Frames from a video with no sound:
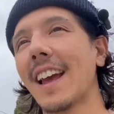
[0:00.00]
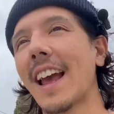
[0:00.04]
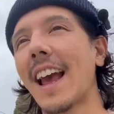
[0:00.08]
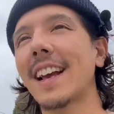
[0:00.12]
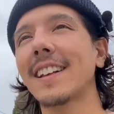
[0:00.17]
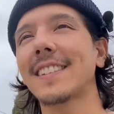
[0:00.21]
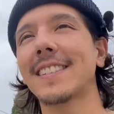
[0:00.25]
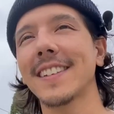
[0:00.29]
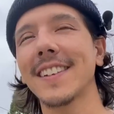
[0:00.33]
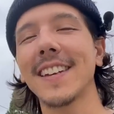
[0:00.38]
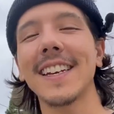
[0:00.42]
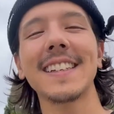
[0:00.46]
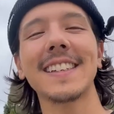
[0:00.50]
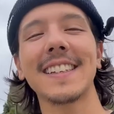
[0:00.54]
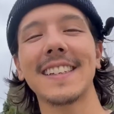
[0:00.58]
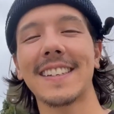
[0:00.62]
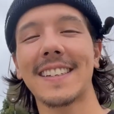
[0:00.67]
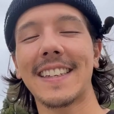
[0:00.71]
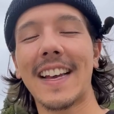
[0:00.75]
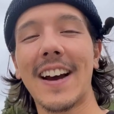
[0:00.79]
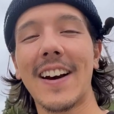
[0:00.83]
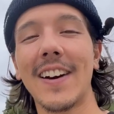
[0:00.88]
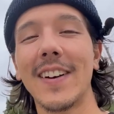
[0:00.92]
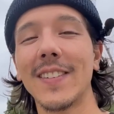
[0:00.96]
As silly as it
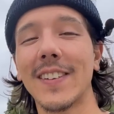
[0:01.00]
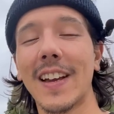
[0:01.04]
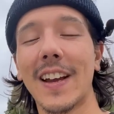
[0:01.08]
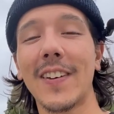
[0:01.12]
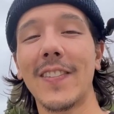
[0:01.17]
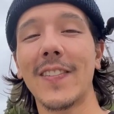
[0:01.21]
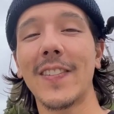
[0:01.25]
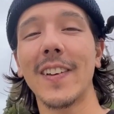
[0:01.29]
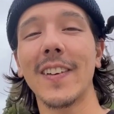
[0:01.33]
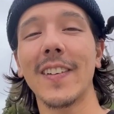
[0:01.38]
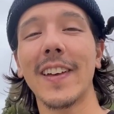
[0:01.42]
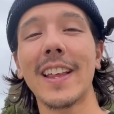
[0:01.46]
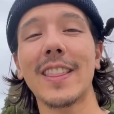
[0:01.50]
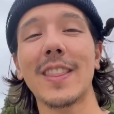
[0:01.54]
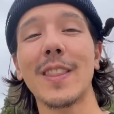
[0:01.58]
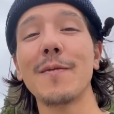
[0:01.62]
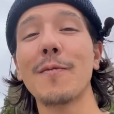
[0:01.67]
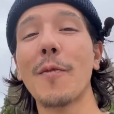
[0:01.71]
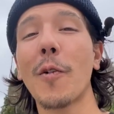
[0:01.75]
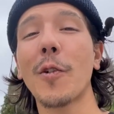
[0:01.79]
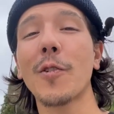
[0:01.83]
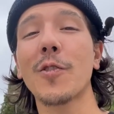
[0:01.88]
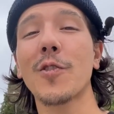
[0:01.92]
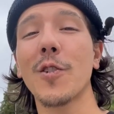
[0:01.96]
sounds, I feel like the
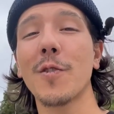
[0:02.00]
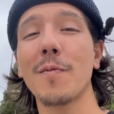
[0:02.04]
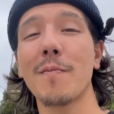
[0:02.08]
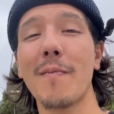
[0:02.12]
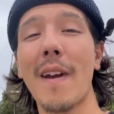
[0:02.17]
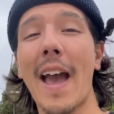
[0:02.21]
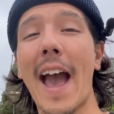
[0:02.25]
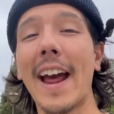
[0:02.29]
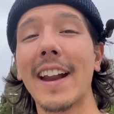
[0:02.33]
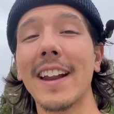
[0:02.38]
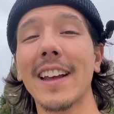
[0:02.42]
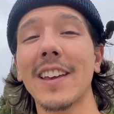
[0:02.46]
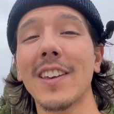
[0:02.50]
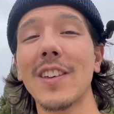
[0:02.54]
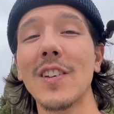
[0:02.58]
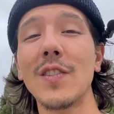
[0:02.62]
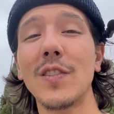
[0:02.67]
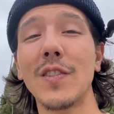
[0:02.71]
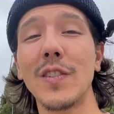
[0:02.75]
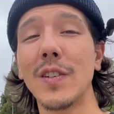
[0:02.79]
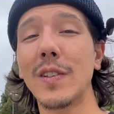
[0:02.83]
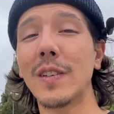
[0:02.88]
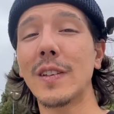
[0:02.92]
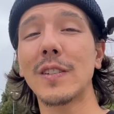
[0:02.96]
more dramatic you
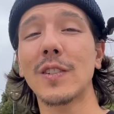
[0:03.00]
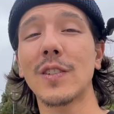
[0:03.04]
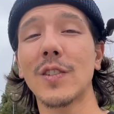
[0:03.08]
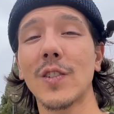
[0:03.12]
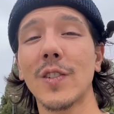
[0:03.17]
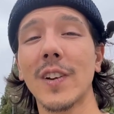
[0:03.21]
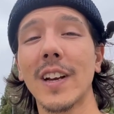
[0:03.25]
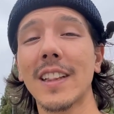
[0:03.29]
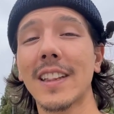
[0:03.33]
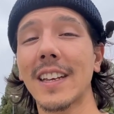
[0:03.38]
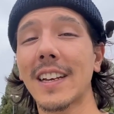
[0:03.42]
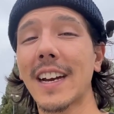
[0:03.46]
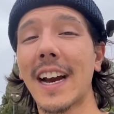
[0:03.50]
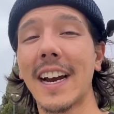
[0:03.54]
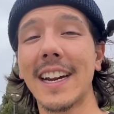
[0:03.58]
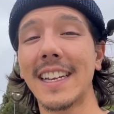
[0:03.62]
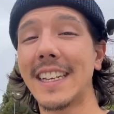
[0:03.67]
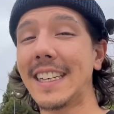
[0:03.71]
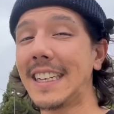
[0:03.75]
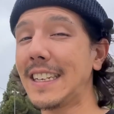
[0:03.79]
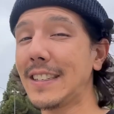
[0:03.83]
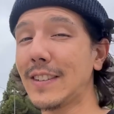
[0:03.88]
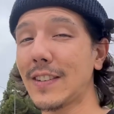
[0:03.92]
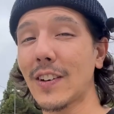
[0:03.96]
do this trick, the kind
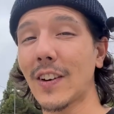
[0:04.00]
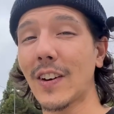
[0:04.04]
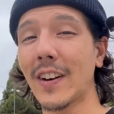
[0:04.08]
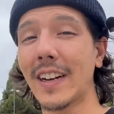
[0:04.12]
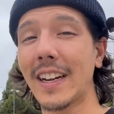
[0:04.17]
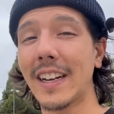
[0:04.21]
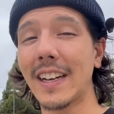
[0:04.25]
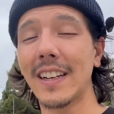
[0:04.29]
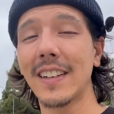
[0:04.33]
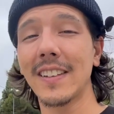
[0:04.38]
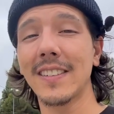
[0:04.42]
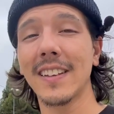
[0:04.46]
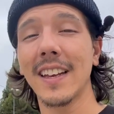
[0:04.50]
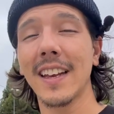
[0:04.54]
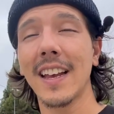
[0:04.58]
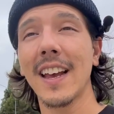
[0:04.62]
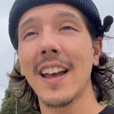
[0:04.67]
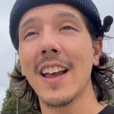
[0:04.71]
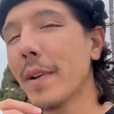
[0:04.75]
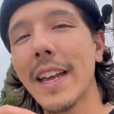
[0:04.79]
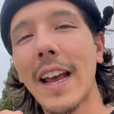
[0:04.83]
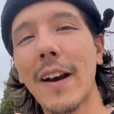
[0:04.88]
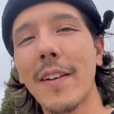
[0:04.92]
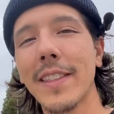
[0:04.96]
of easier it is.
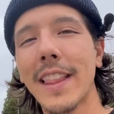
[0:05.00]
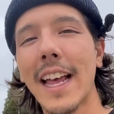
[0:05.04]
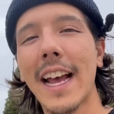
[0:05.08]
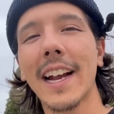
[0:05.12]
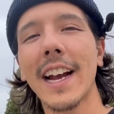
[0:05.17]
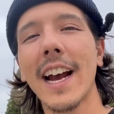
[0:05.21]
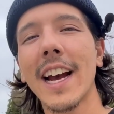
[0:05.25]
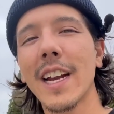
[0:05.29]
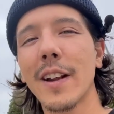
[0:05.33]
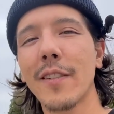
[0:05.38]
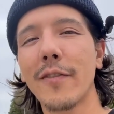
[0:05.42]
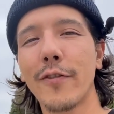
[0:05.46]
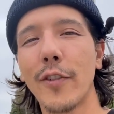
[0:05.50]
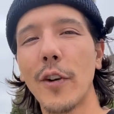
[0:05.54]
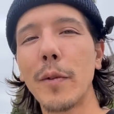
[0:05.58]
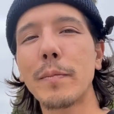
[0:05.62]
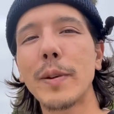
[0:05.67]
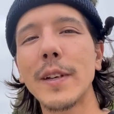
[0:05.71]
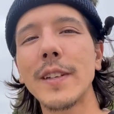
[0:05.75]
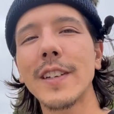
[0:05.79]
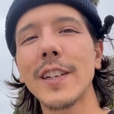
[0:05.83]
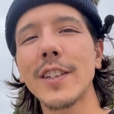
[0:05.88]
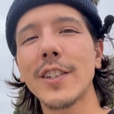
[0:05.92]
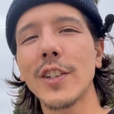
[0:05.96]
But yeah, with that kind of foot
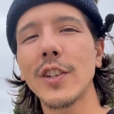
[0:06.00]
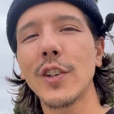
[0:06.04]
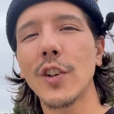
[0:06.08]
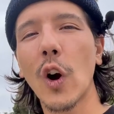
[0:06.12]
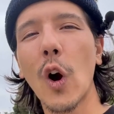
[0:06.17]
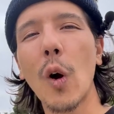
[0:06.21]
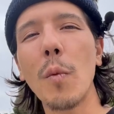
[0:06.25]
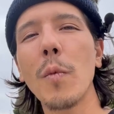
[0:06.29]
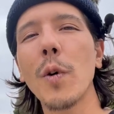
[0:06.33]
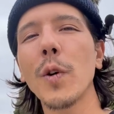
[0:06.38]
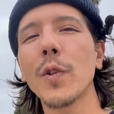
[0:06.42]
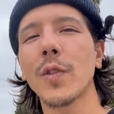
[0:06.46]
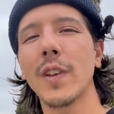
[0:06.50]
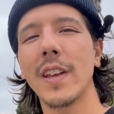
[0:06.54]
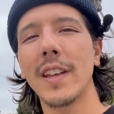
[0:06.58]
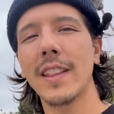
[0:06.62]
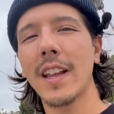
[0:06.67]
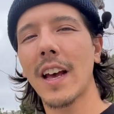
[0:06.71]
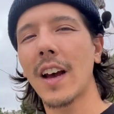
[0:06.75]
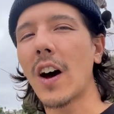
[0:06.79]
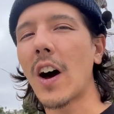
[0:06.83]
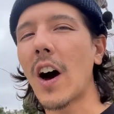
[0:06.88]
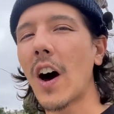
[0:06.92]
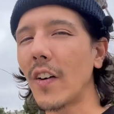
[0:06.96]
position, you're almost in
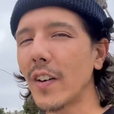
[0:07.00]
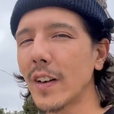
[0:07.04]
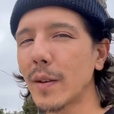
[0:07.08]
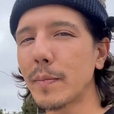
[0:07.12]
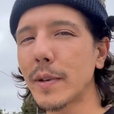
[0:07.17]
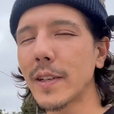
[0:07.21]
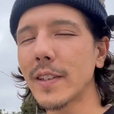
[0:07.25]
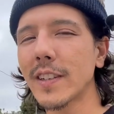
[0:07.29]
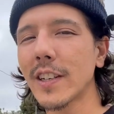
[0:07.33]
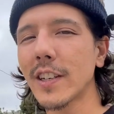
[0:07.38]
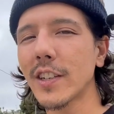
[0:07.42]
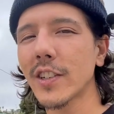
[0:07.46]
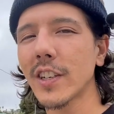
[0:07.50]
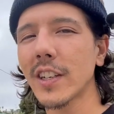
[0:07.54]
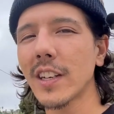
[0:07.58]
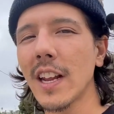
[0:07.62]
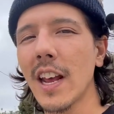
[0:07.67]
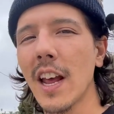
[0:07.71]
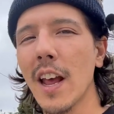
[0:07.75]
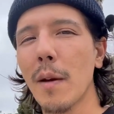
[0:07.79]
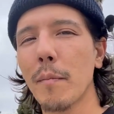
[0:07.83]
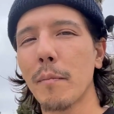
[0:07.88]
that ollie position.